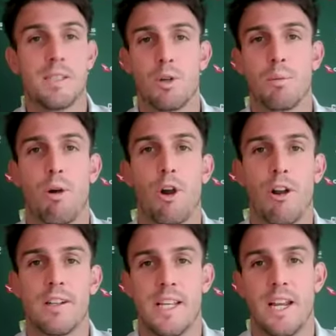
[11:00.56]
some good
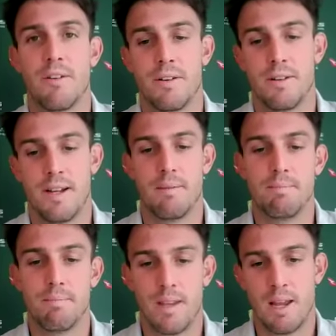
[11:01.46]
progress here
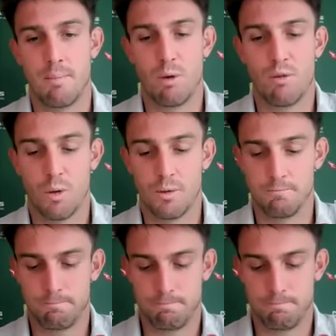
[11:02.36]
and move forward.